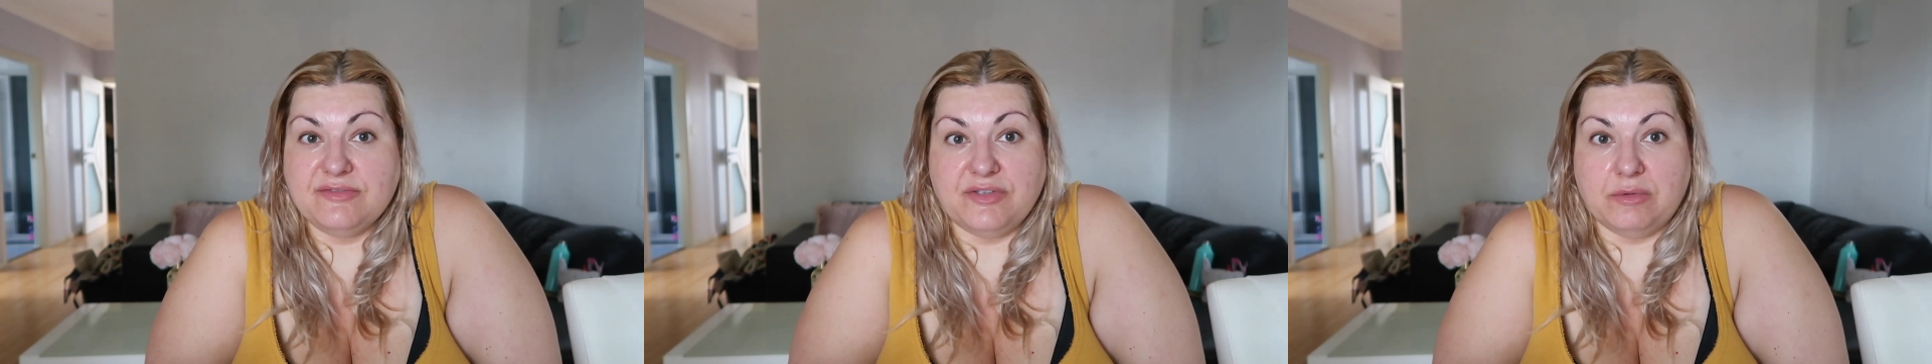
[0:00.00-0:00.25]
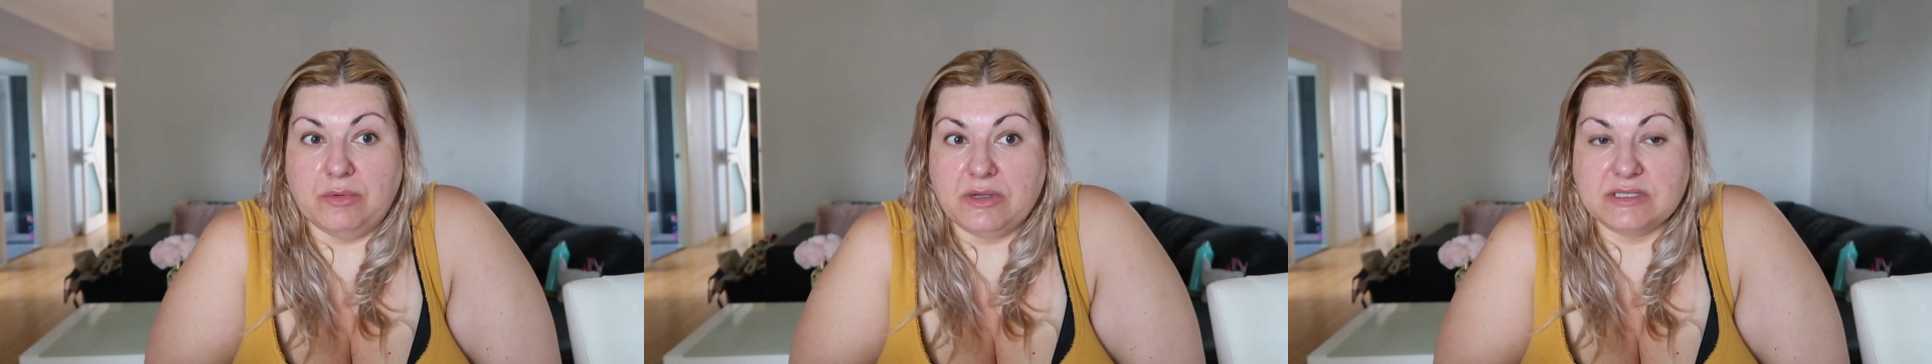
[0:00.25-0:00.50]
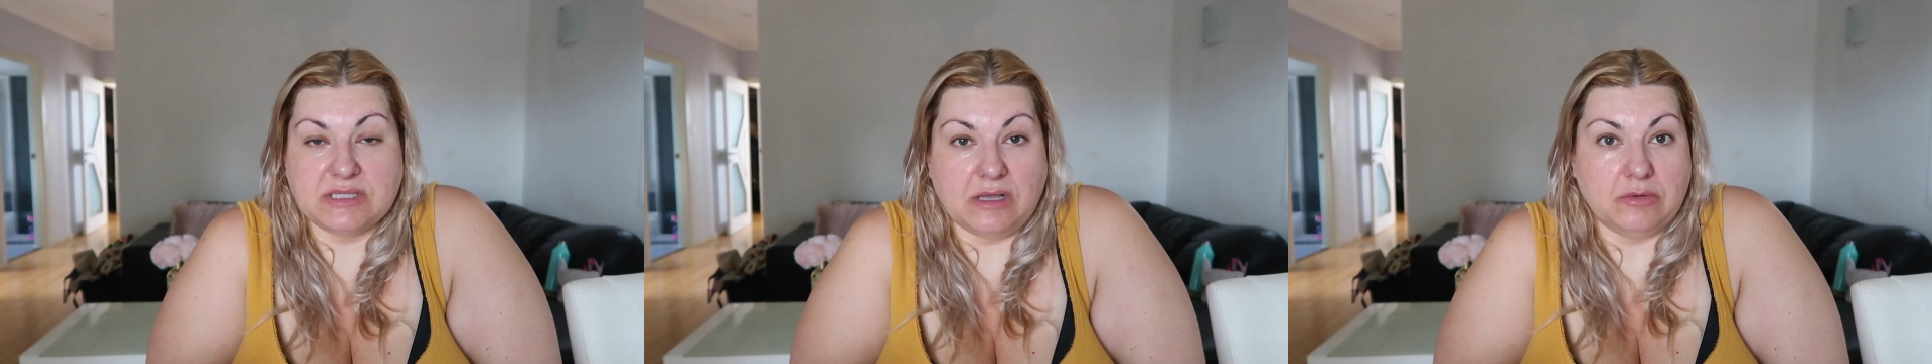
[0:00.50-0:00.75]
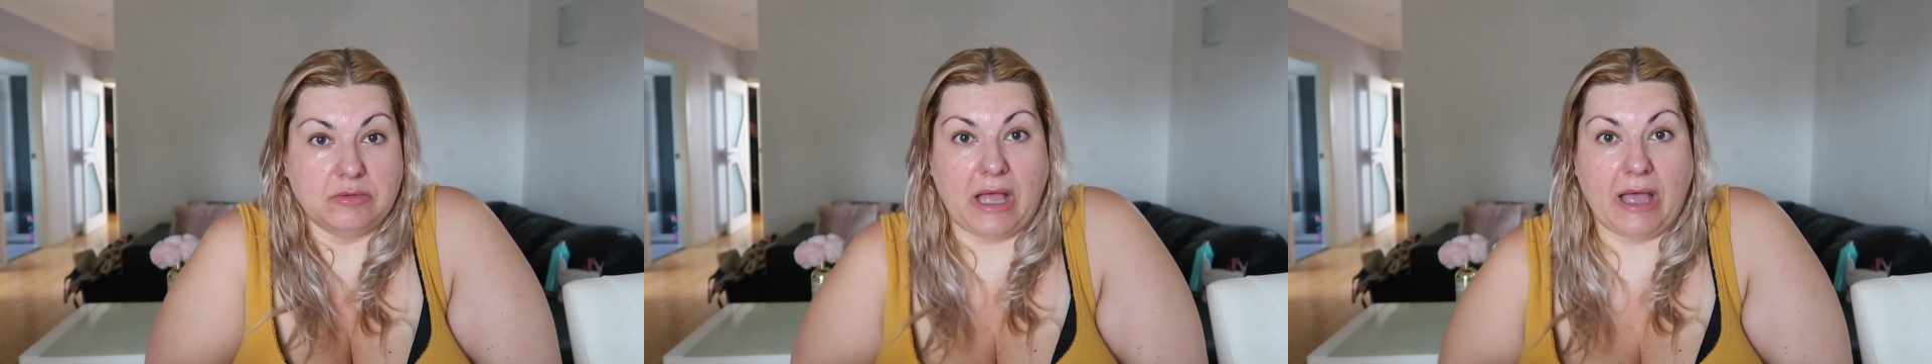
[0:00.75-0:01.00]
If it works,
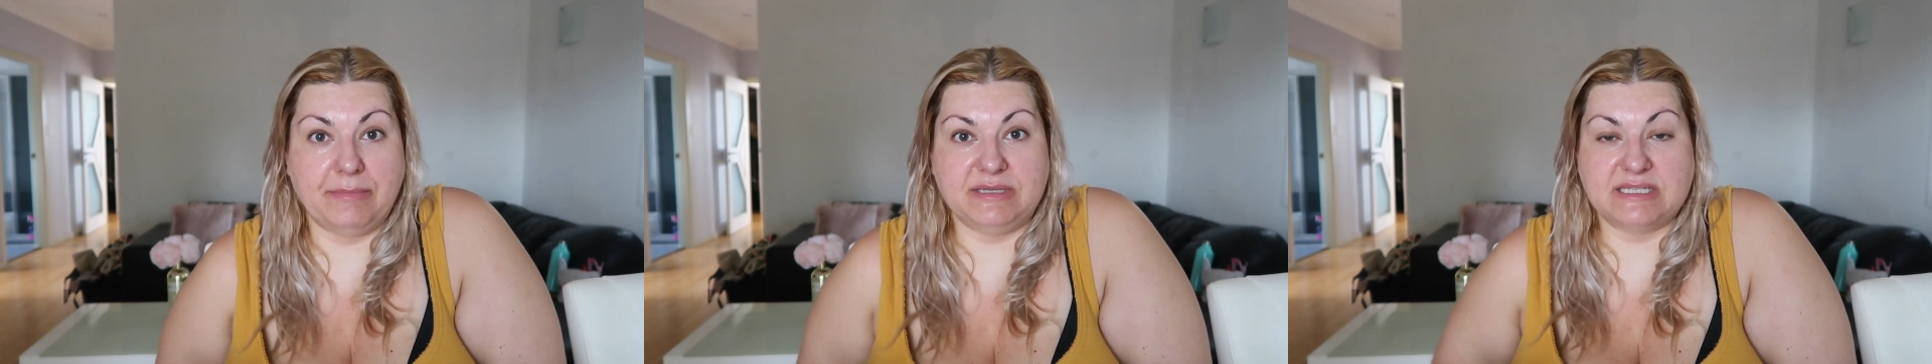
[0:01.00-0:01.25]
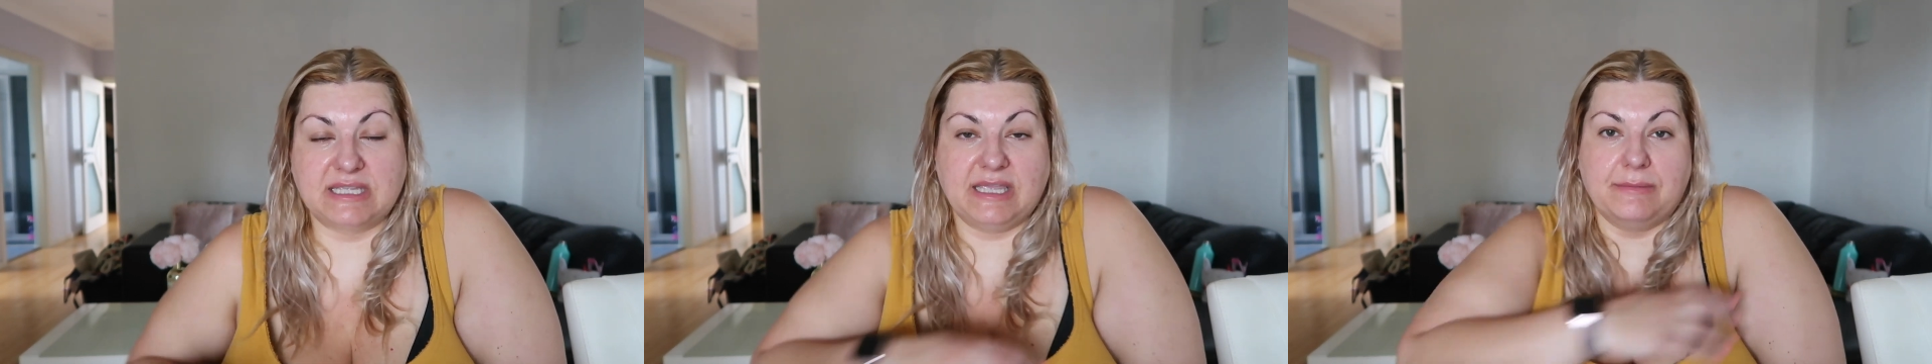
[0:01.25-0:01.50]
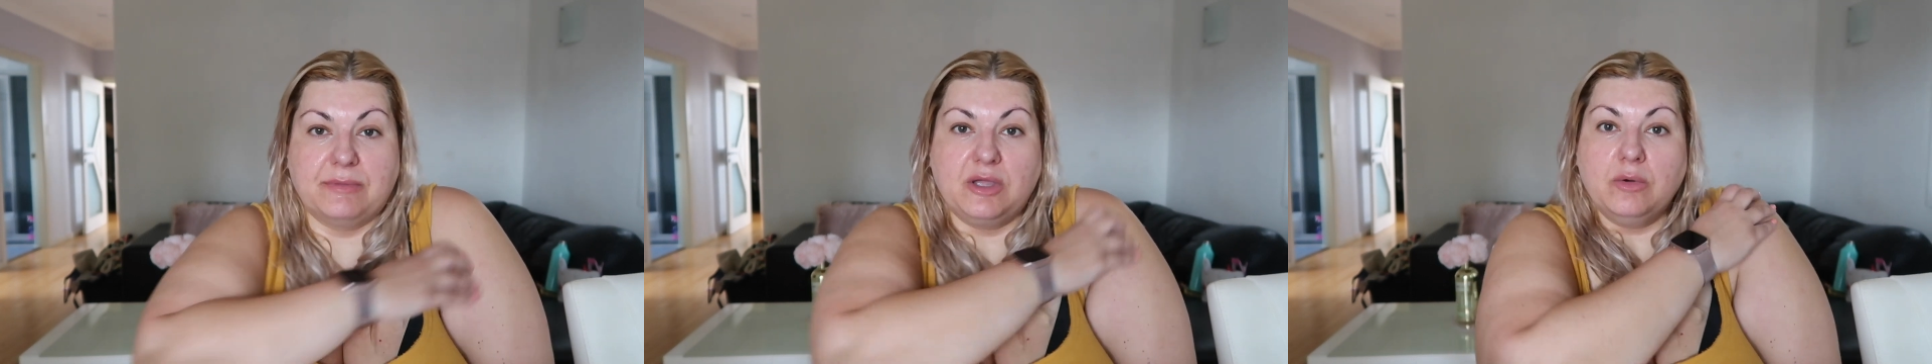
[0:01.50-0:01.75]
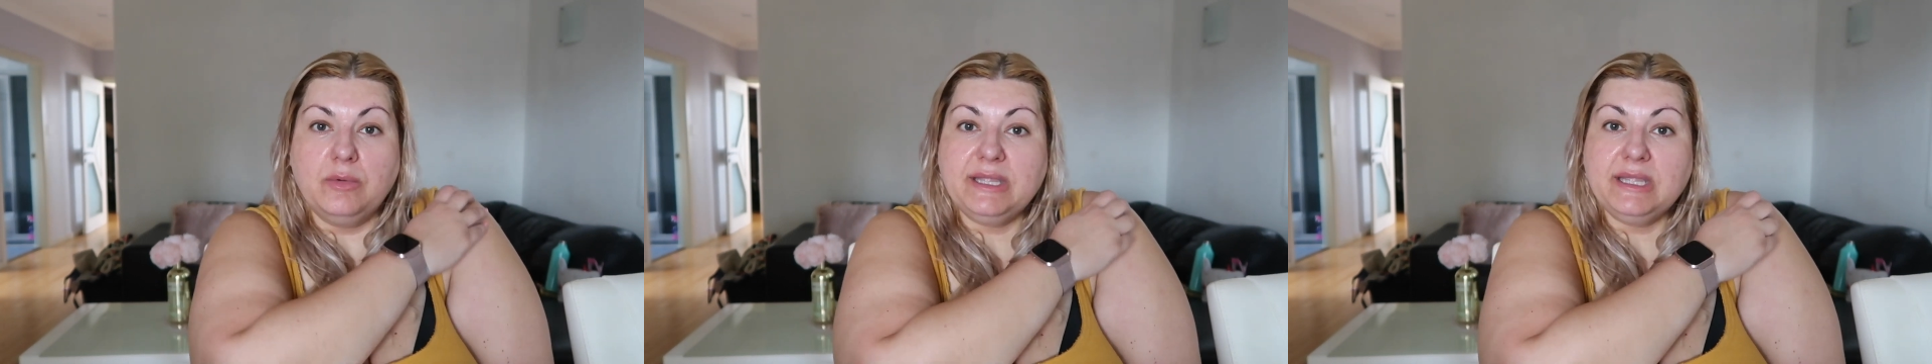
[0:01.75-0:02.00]
I'll be happy to keep
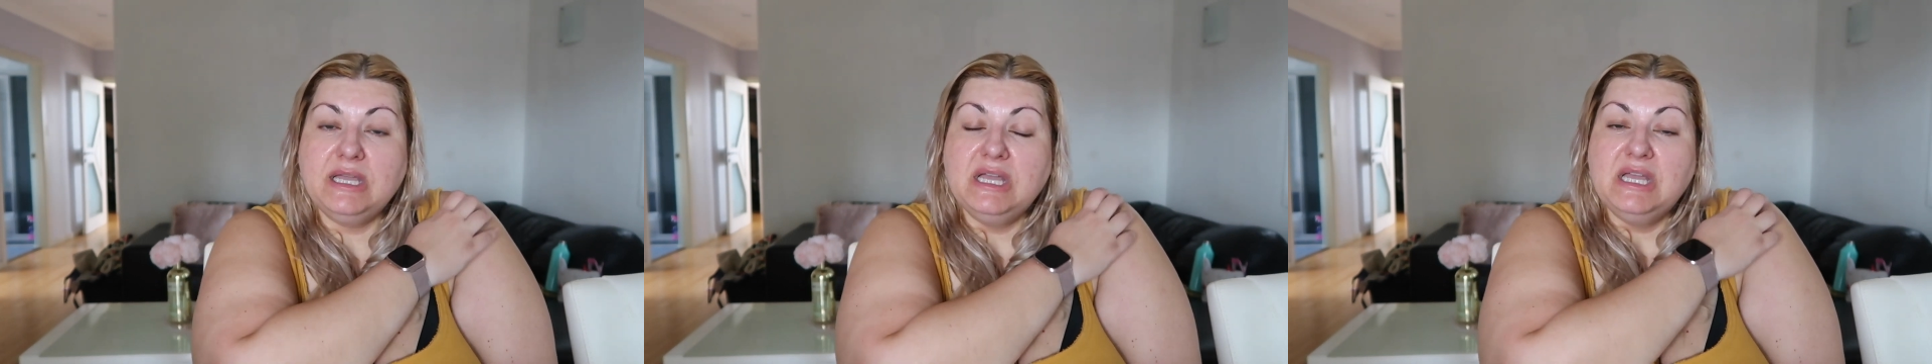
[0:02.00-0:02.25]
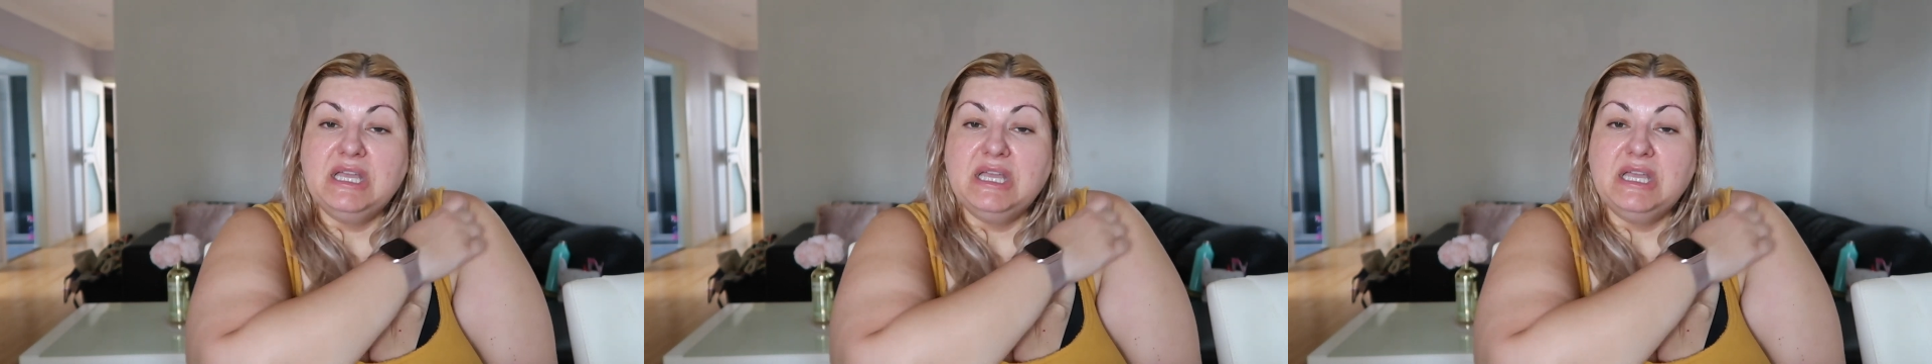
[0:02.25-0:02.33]
going.